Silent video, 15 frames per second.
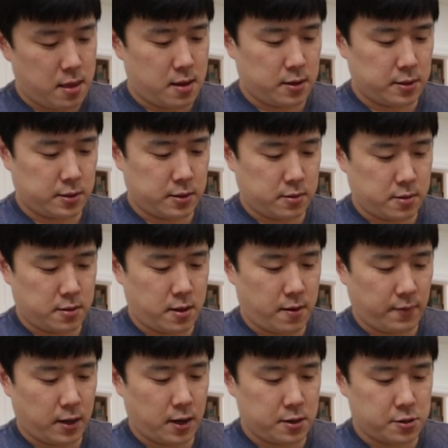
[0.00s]
And there's the
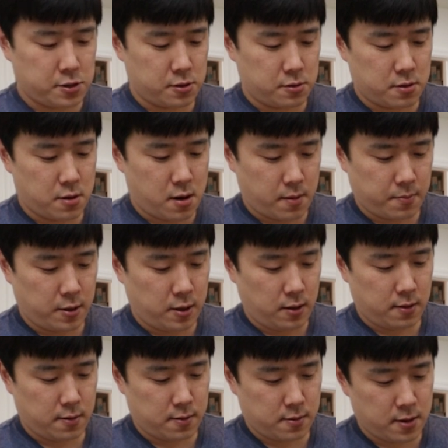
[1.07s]
navigation knob
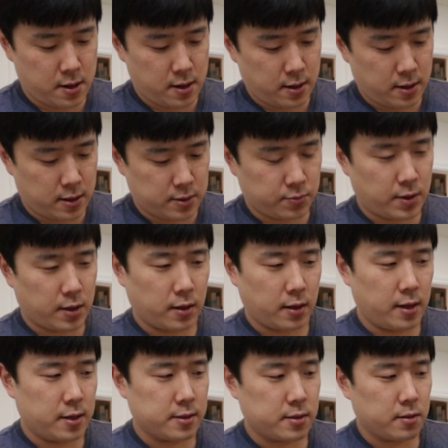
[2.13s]
here, as well
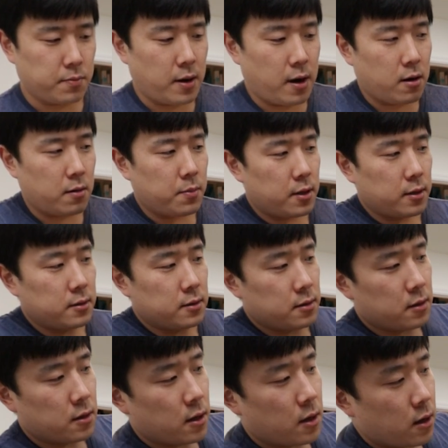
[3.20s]
as the power
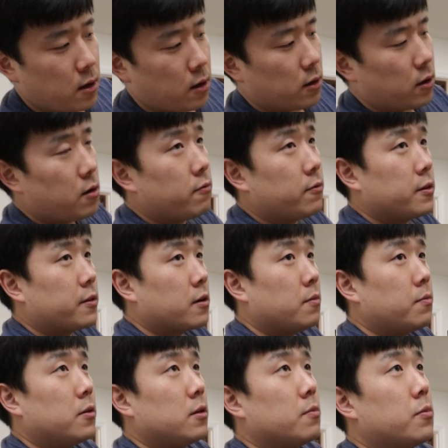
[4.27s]
button, along with a
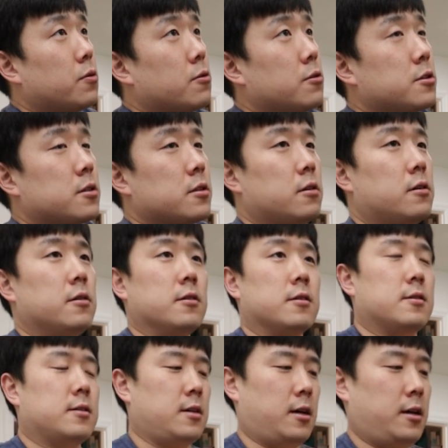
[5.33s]
couple of ports on the
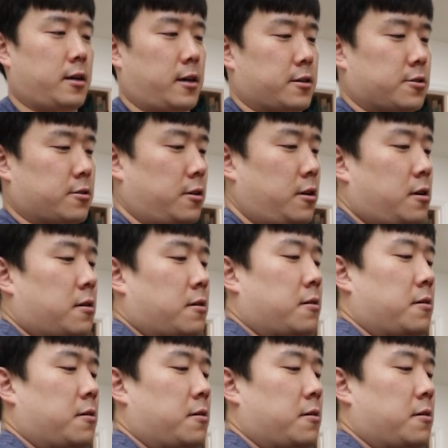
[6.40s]
side actually.